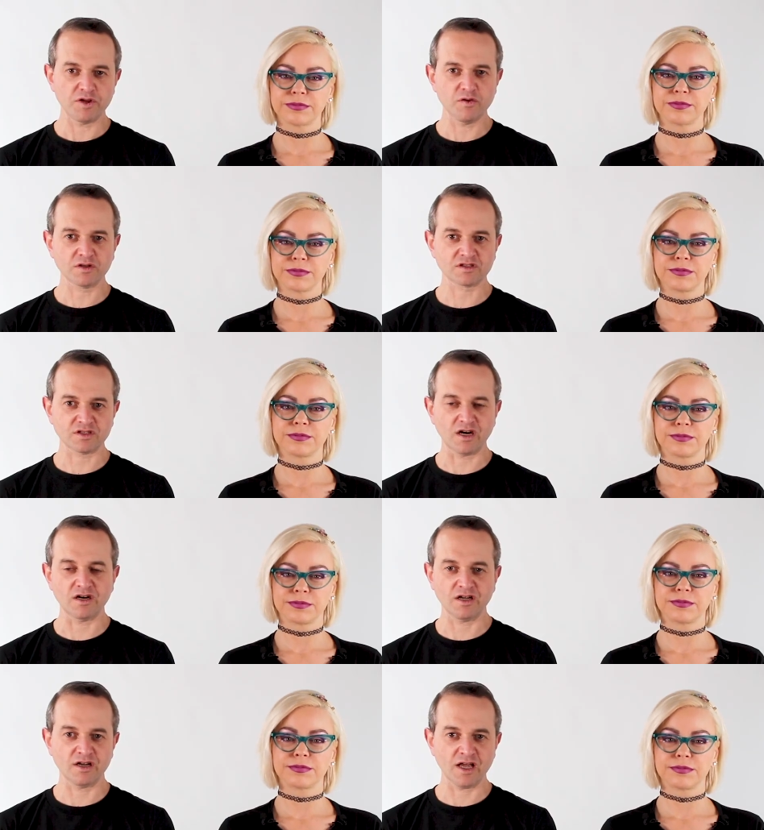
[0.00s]
Speaker 1: but you can
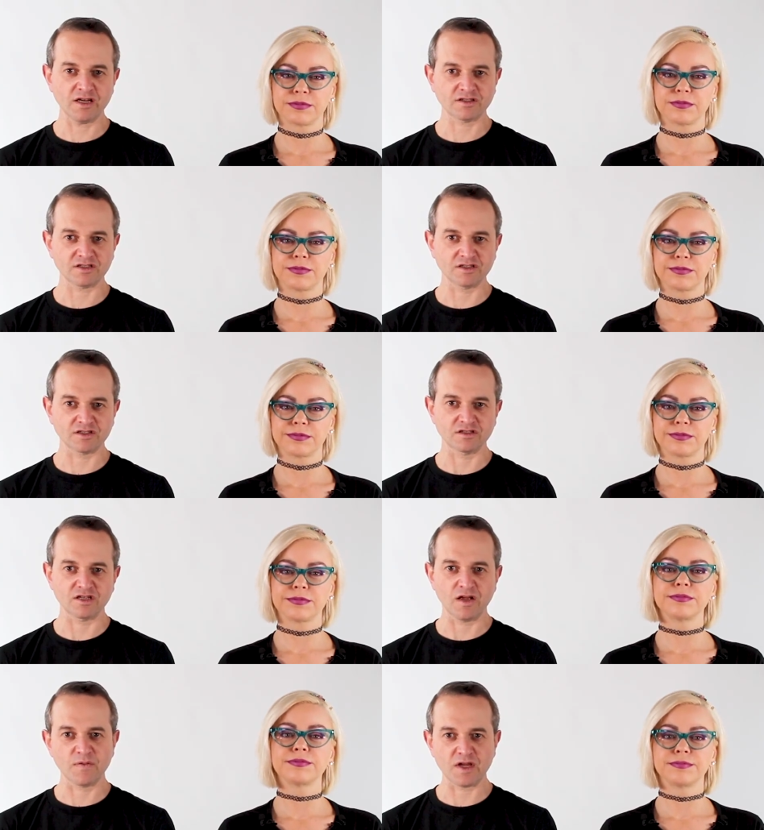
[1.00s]
start at any
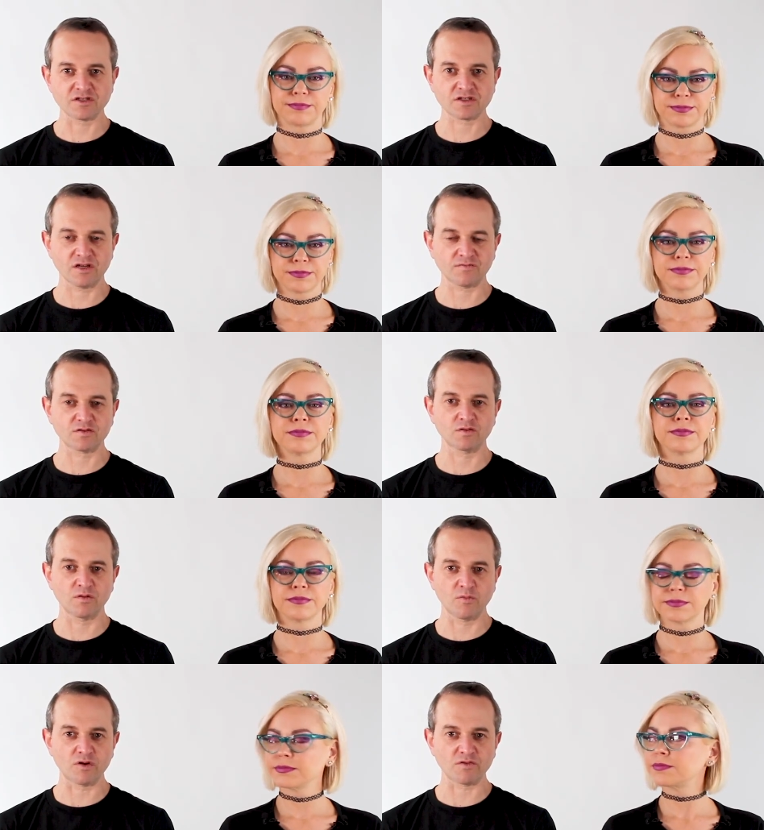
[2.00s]
season and then shift to
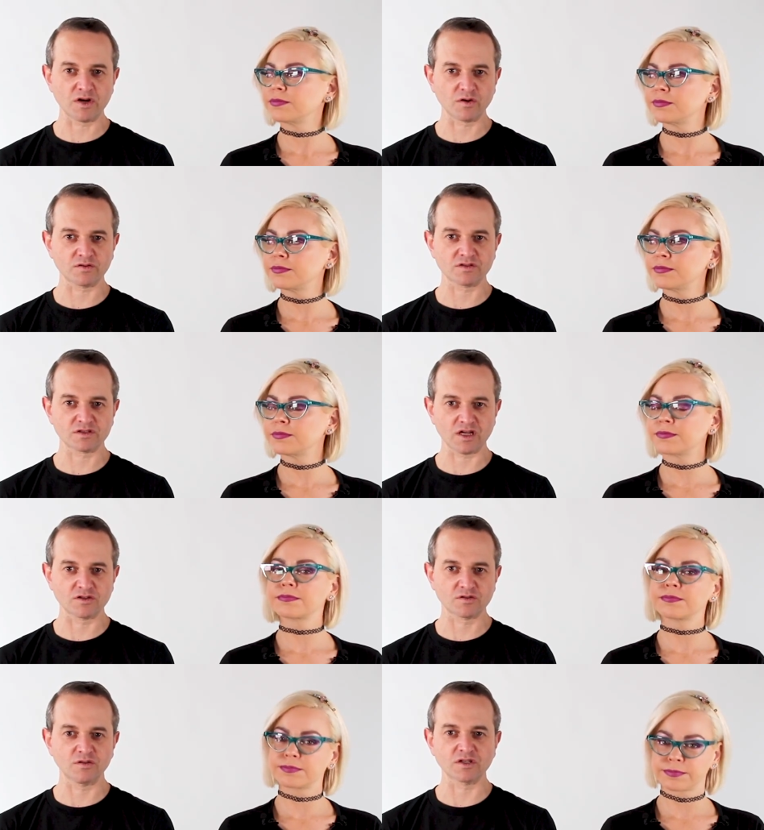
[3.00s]
a more regular
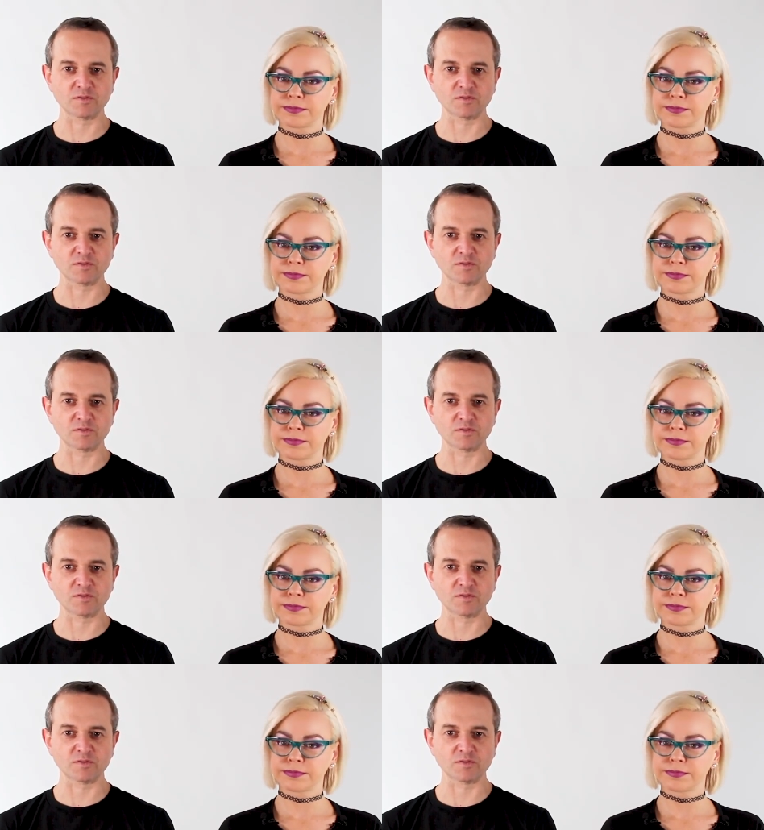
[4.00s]
schedule